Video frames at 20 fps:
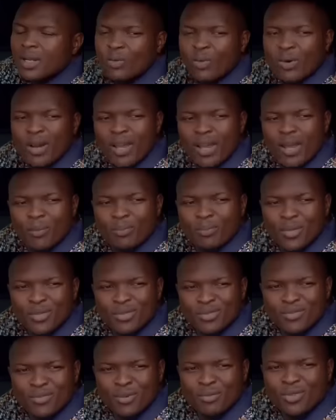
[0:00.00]
Madam, where I
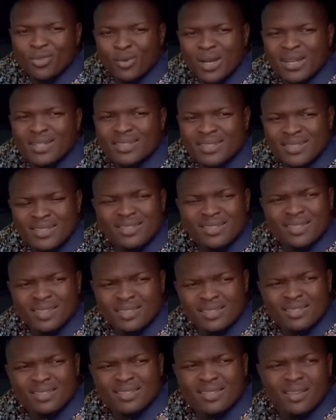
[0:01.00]
picked you from is quite a
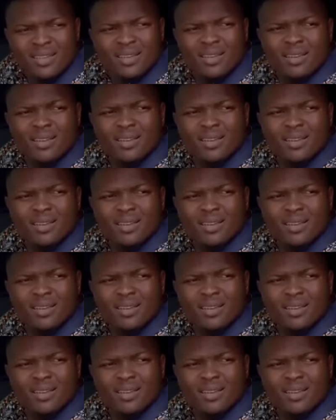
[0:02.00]
distance.